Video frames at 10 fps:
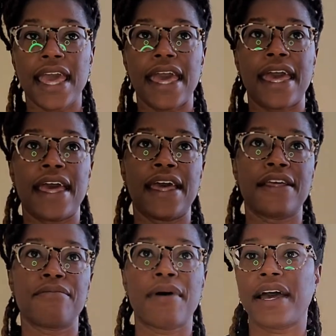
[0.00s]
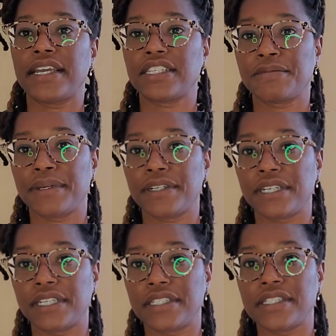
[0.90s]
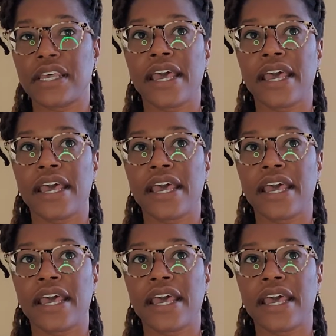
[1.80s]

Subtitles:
and my experience,